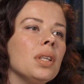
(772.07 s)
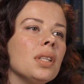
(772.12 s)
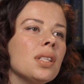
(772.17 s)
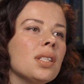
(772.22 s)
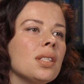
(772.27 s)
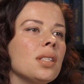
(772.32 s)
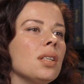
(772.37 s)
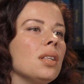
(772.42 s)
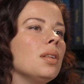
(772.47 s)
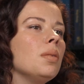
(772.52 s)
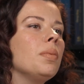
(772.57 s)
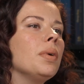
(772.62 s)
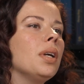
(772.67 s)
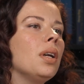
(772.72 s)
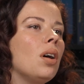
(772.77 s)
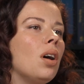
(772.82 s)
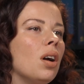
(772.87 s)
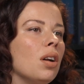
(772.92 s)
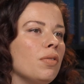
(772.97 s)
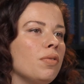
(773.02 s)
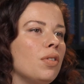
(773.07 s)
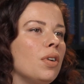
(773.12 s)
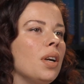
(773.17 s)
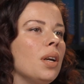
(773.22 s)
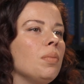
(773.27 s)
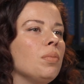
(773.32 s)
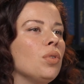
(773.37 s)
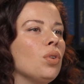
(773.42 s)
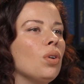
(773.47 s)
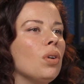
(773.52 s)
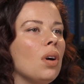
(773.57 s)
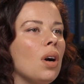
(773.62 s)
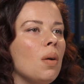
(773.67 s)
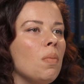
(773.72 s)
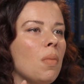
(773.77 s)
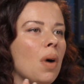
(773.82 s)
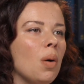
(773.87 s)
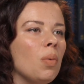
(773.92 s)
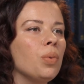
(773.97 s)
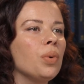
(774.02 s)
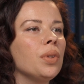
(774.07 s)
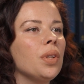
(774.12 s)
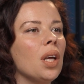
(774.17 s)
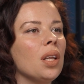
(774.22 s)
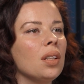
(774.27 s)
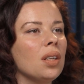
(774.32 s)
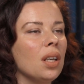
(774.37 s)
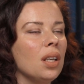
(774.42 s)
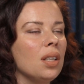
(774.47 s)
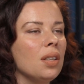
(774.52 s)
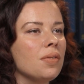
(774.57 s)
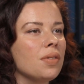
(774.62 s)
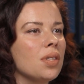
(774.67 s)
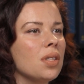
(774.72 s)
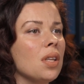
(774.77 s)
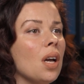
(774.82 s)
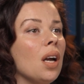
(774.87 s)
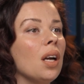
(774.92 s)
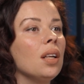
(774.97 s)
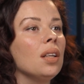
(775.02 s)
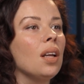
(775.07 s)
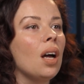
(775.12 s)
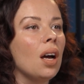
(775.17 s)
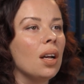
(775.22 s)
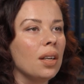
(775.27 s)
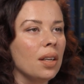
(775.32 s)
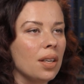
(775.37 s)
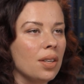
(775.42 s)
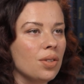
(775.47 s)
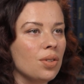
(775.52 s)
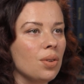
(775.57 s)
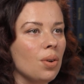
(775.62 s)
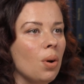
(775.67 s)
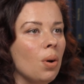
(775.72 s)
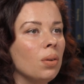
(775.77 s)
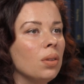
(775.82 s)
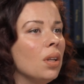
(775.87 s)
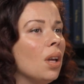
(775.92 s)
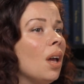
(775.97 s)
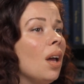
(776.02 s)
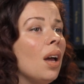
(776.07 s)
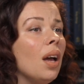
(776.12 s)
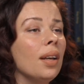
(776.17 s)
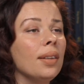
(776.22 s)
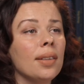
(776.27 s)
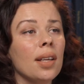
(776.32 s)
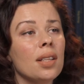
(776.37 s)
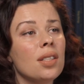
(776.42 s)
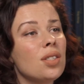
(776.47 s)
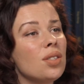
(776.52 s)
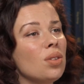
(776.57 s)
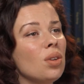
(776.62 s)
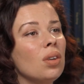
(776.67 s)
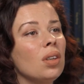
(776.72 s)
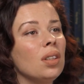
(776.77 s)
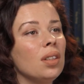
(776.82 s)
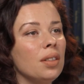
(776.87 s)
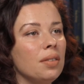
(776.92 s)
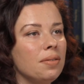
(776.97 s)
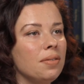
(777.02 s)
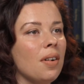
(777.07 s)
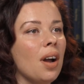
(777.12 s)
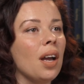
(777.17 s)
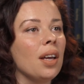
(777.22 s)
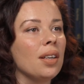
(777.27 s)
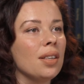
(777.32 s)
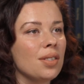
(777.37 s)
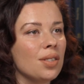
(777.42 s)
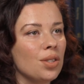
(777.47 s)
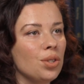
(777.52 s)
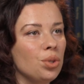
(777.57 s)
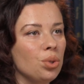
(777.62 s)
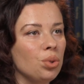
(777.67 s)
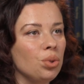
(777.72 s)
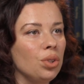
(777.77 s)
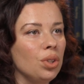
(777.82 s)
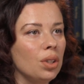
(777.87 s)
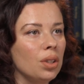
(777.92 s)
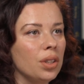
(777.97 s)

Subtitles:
it's still a bit hard for him to come up with that kind of style on his own, and that's totally fine as a junior